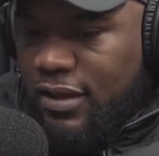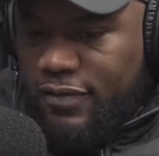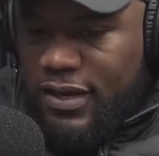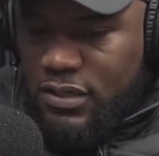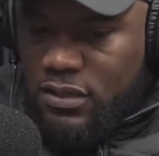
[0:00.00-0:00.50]
I
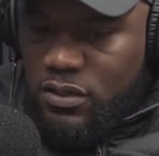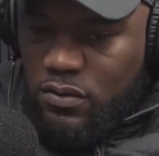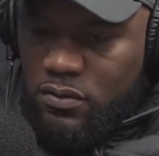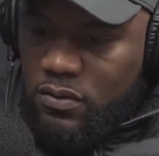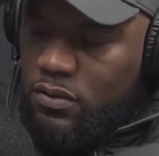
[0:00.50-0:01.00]
give that to
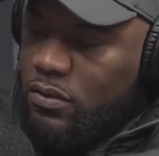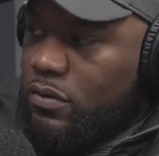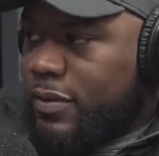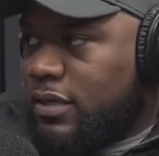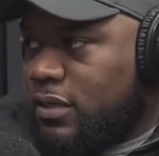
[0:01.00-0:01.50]
Joe,
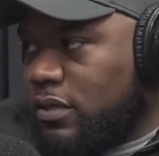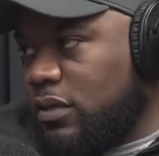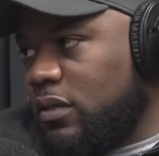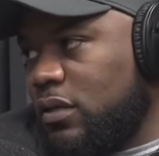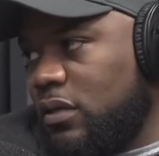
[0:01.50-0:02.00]
my
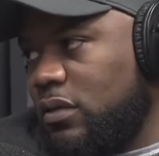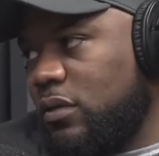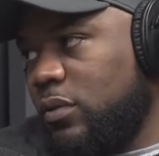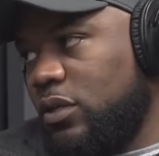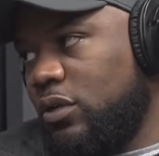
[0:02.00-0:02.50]
GC.
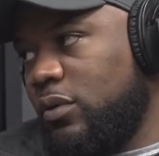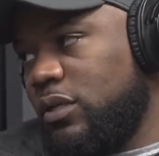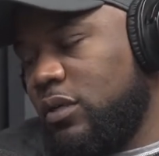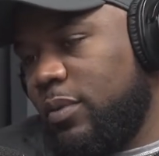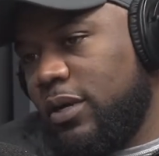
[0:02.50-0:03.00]
So what
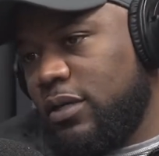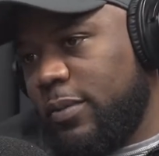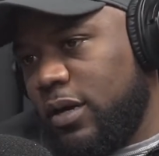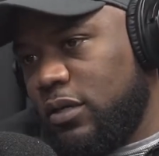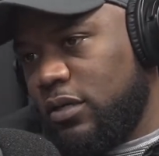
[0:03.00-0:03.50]
Joe is a
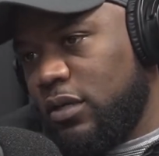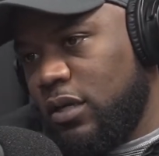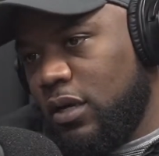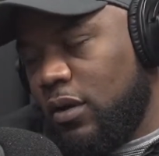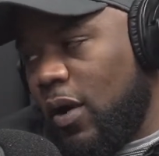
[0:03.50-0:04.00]
project
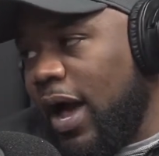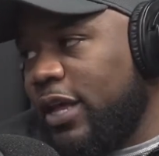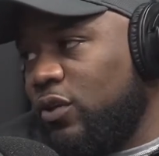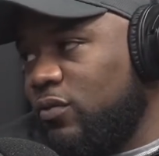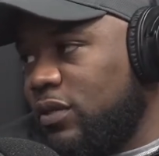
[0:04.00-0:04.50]
manager.
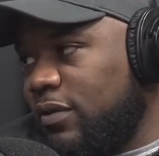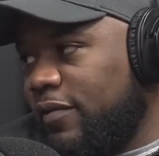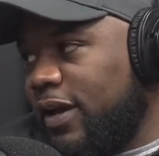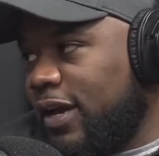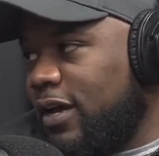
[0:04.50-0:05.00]
I used
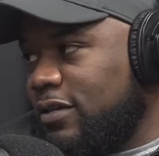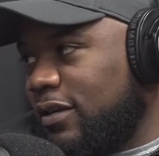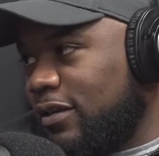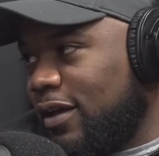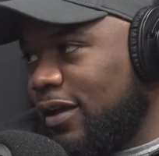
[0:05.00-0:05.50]
to vet
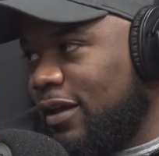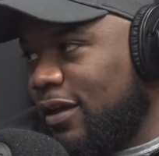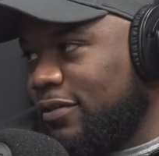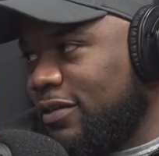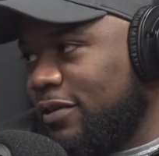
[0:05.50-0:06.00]
guys like that,
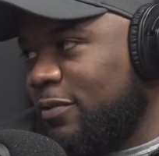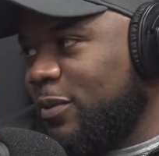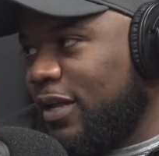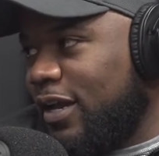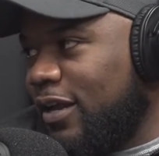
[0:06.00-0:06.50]
and I was
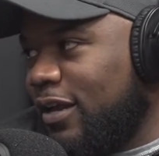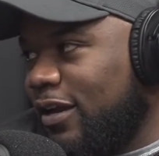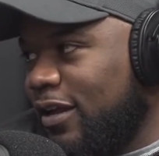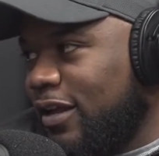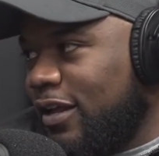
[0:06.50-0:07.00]
terrible at it
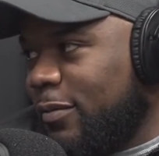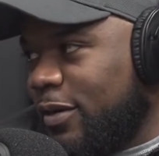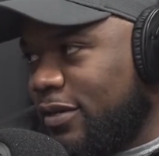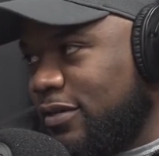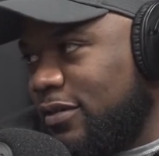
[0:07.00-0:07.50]

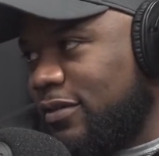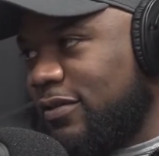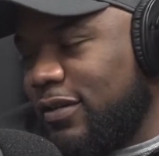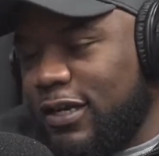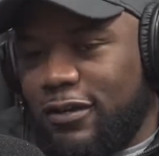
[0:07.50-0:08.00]

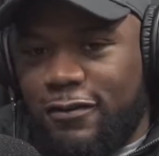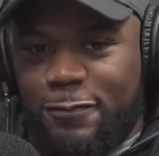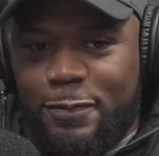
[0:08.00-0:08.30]
because, like,